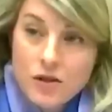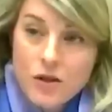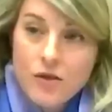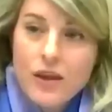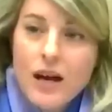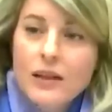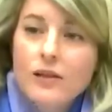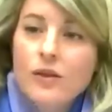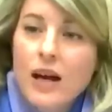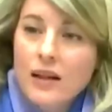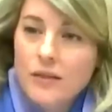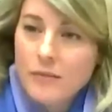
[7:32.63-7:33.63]
You know that. You
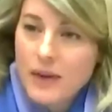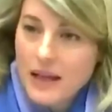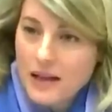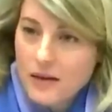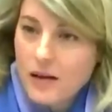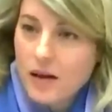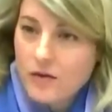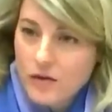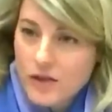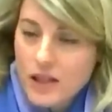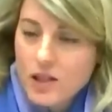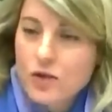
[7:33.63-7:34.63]
had many
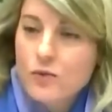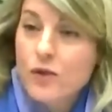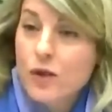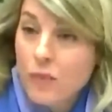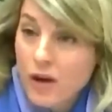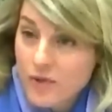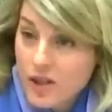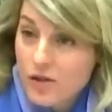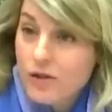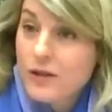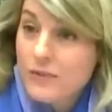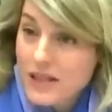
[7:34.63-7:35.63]
conversations with the Prime
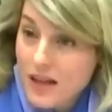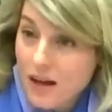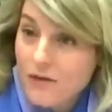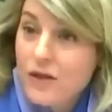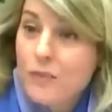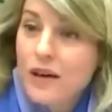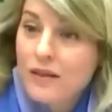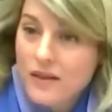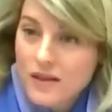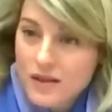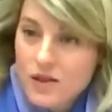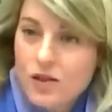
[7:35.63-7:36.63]
Minister himself about
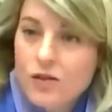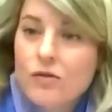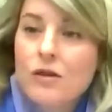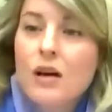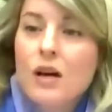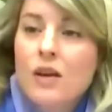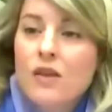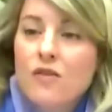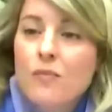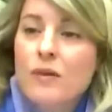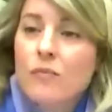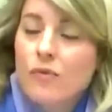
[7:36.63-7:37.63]
this issue.
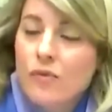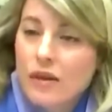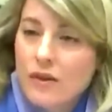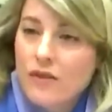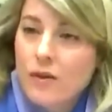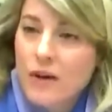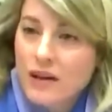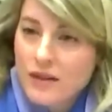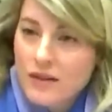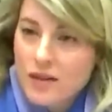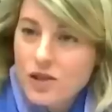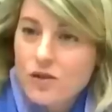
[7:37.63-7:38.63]
You've been briefed about
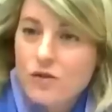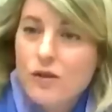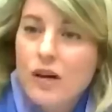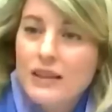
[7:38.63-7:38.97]
this issue at